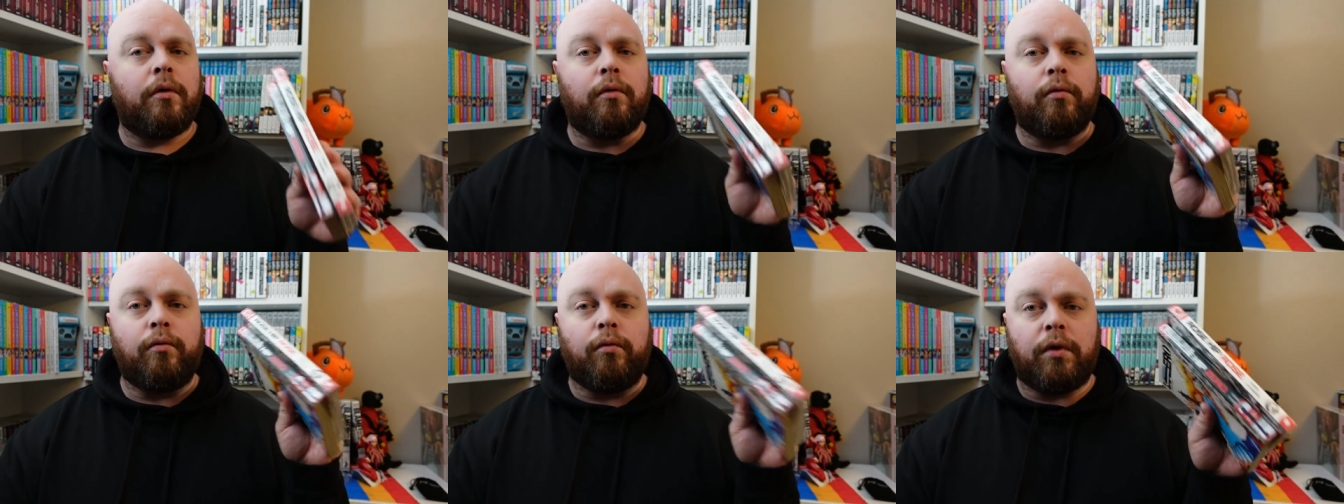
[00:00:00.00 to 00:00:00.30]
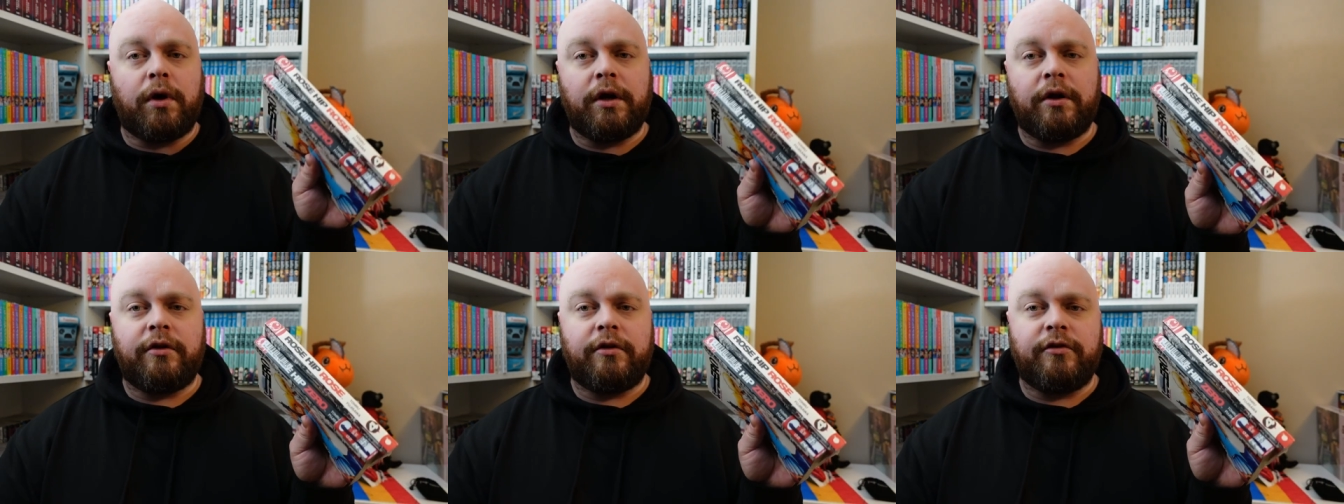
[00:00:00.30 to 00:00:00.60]

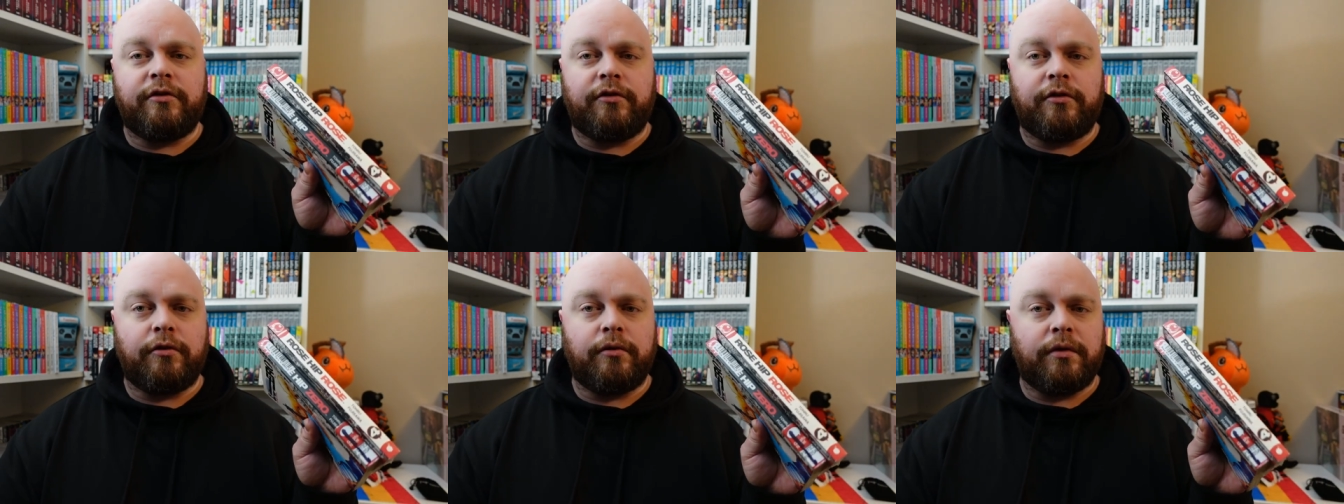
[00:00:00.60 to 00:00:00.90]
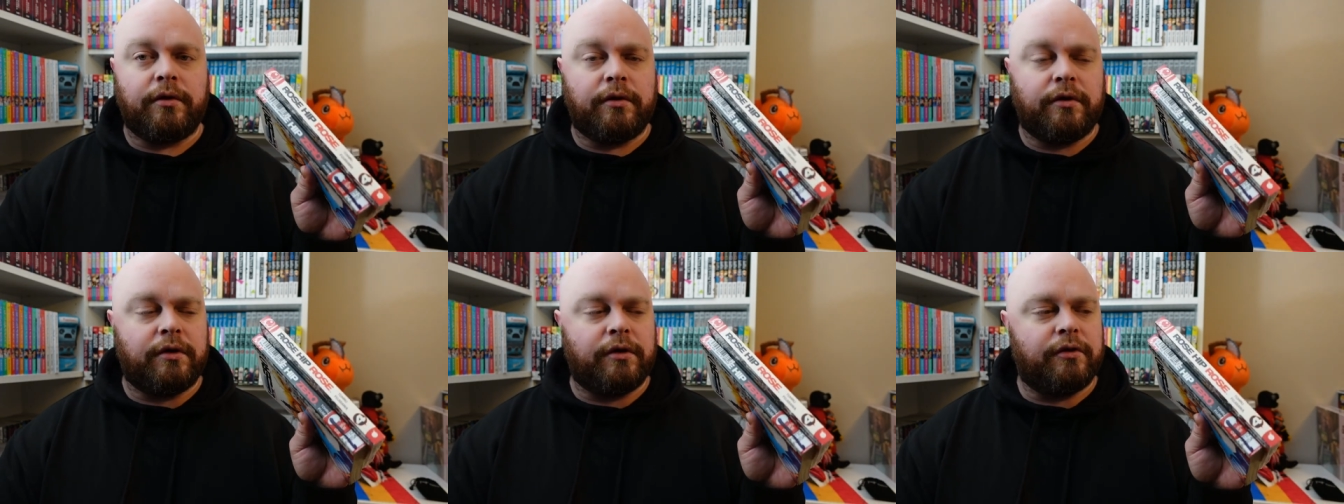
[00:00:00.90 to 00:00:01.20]
one of these
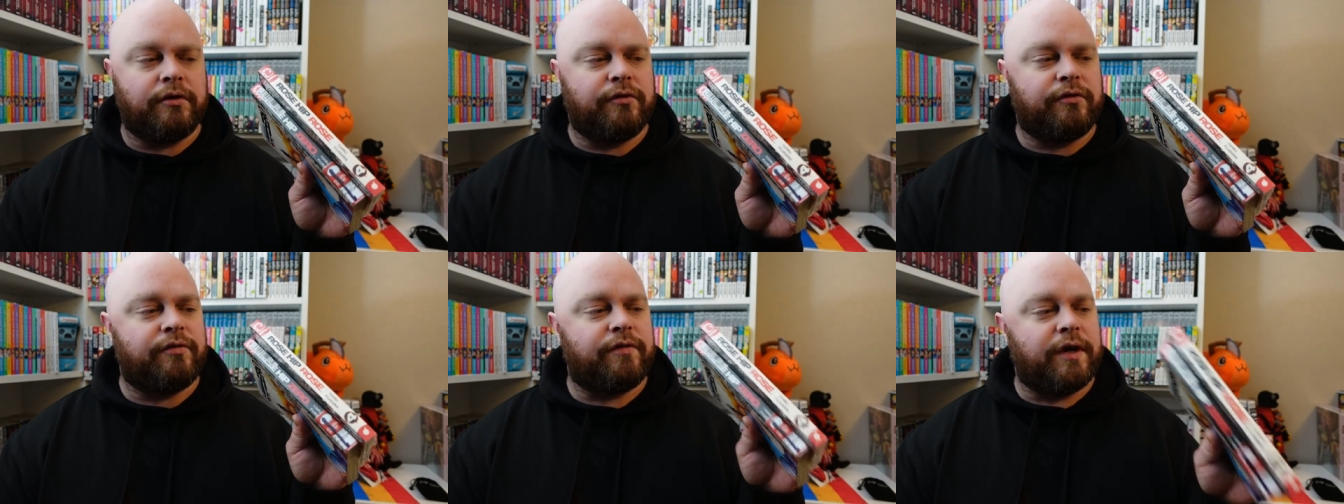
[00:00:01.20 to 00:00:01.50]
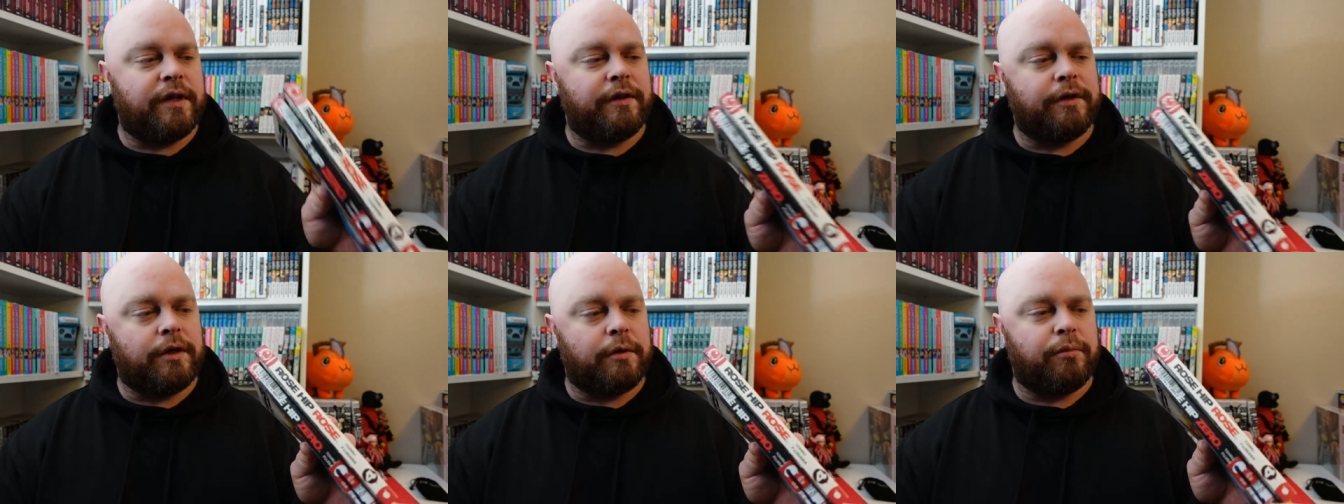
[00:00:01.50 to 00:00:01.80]
two is
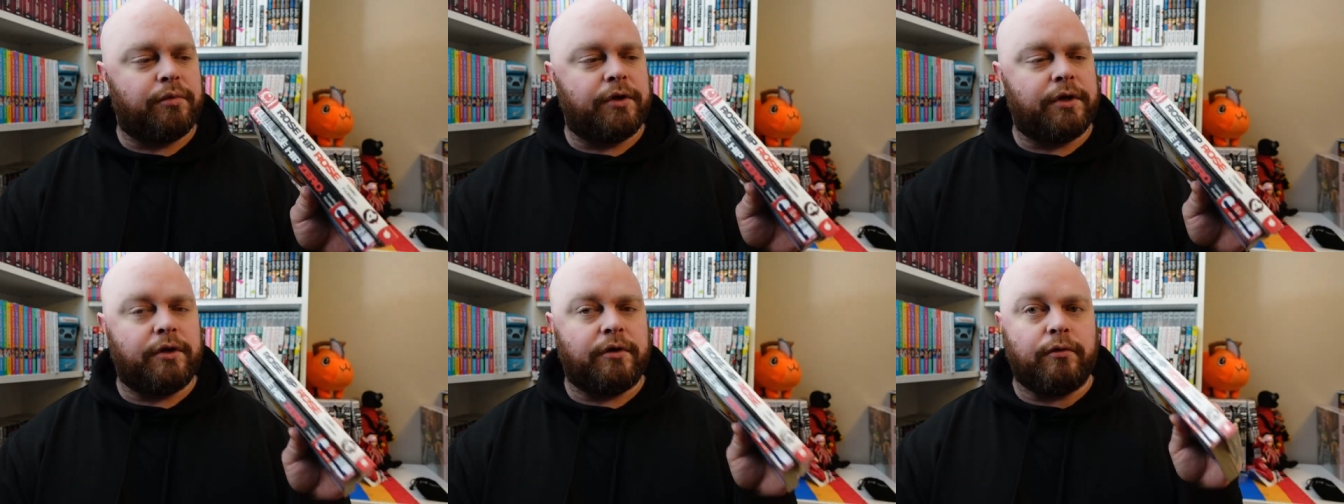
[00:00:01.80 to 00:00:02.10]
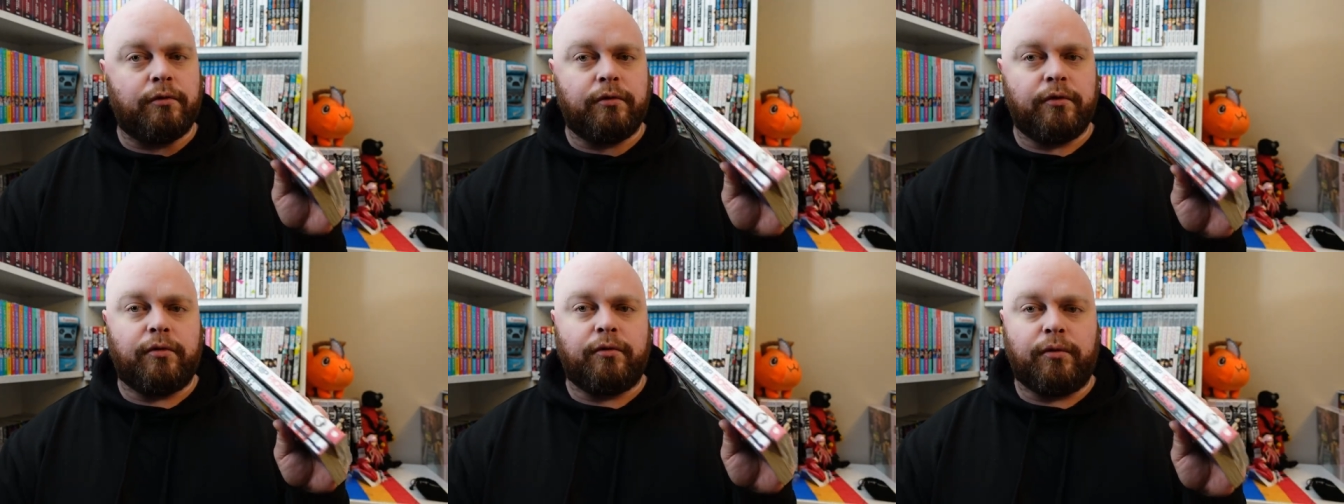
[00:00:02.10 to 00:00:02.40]
finally completed
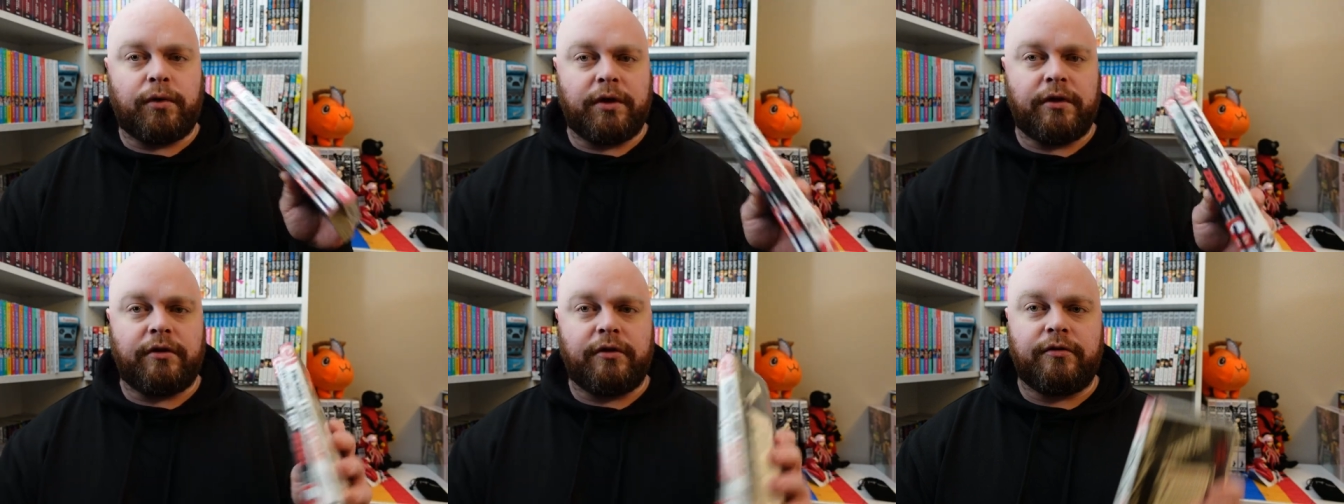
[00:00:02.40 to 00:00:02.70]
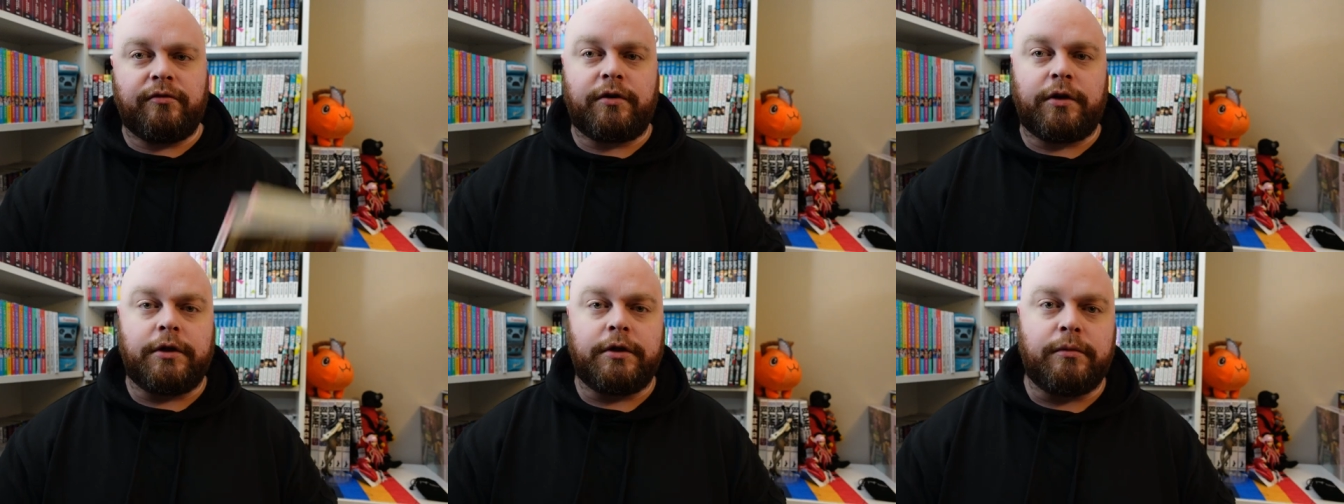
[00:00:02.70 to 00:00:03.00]
with one of these
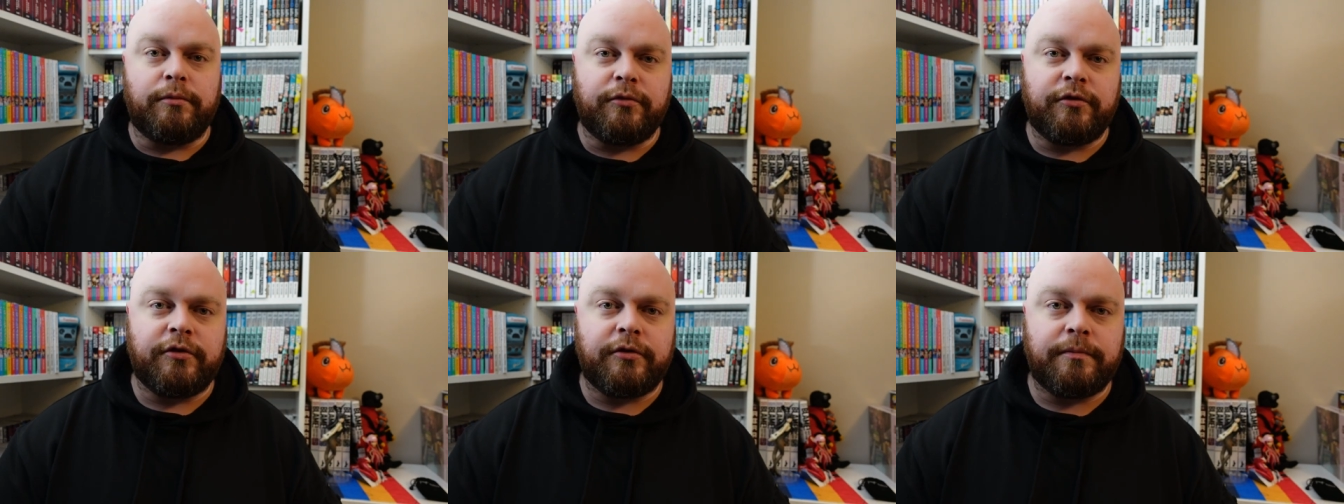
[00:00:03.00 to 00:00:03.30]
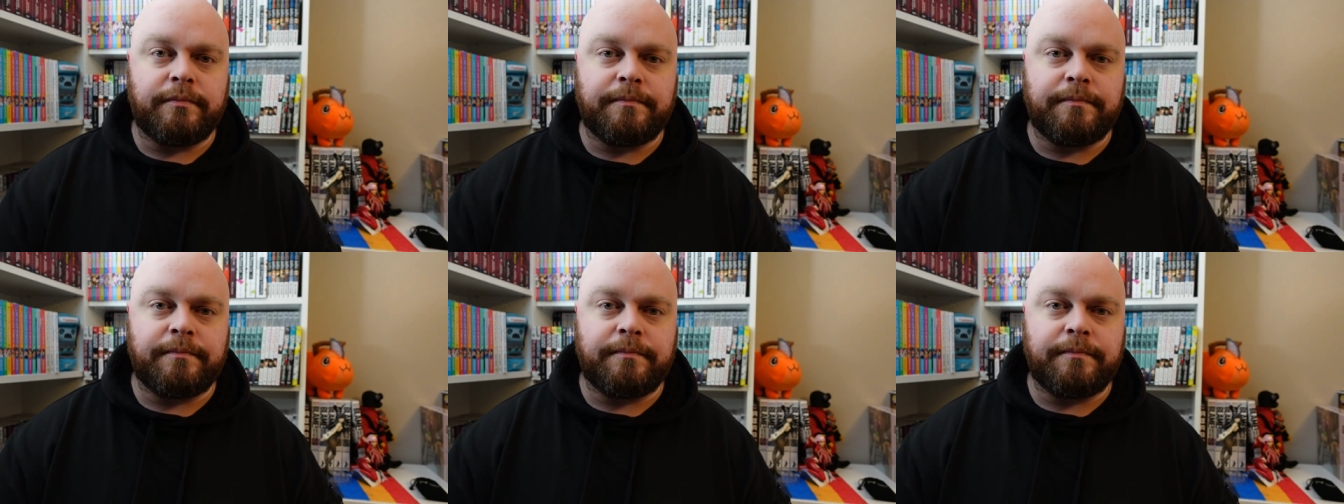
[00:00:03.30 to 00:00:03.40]
volumes.